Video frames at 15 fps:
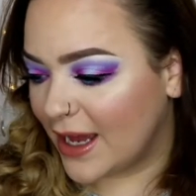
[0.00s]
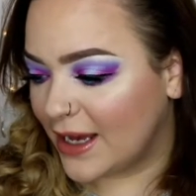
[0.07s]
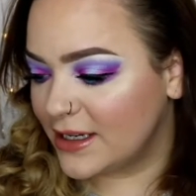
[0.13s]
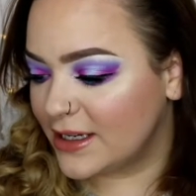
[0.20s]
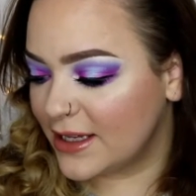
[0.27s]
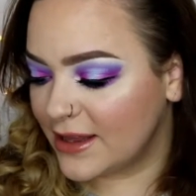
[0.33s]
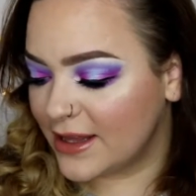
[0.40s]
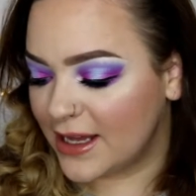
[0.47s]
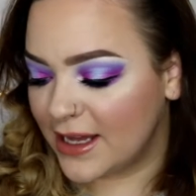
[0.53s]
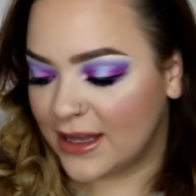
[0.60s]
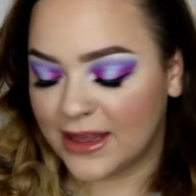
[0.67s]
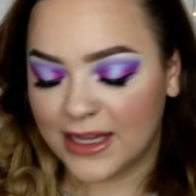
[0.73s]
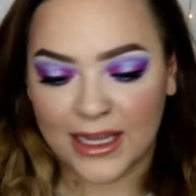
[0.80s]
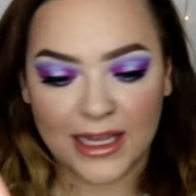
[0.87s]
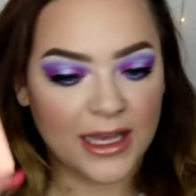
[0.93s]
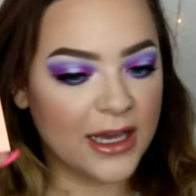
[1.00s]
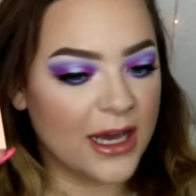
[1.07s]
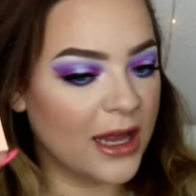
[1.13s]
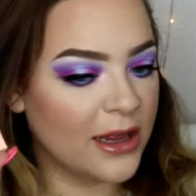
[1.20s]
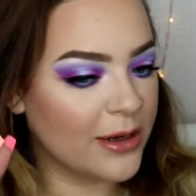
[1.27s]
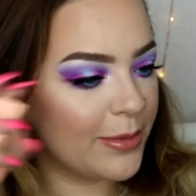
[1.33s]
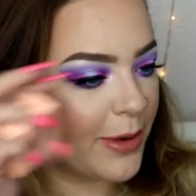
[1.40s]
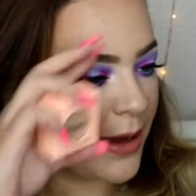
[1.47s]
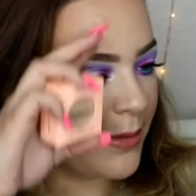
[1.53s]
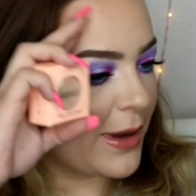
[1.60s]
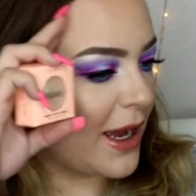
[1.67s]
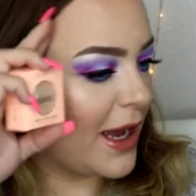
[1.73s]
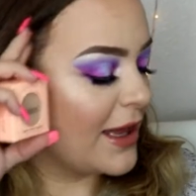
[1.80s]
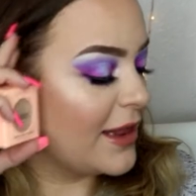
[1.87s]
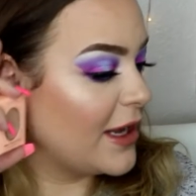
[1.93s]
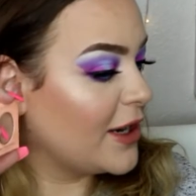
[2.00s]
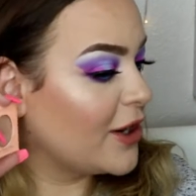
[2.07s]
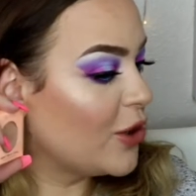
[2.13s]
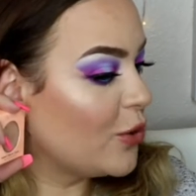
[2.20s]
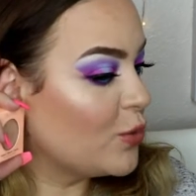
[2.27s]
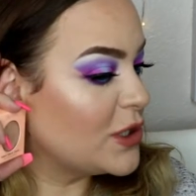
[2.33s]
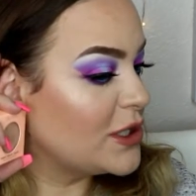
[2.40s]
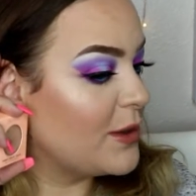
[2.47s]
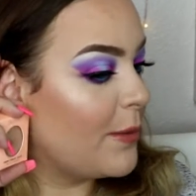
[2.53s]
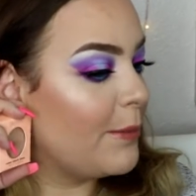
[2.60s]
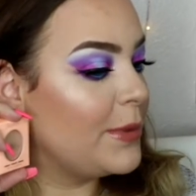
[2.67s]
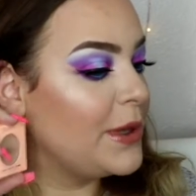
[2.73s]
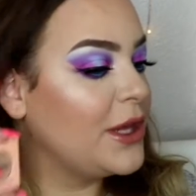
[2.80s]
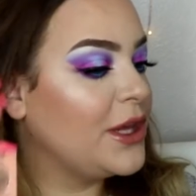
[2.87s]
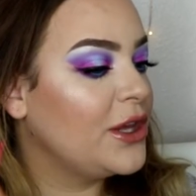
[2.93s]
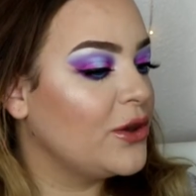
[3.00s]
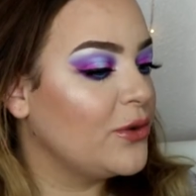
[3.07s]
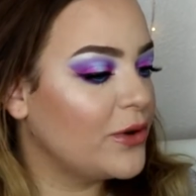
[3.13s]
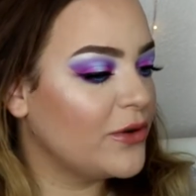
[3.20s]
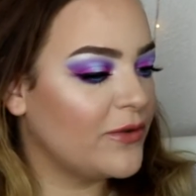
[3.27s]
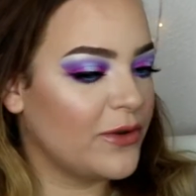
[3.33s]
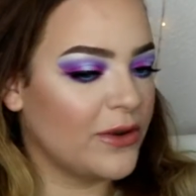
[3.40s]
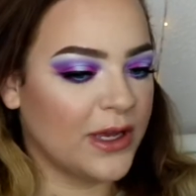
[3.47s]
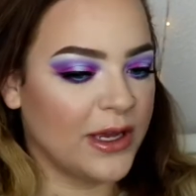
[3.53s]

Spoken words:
And then the Colourpop highlighter was beautiful.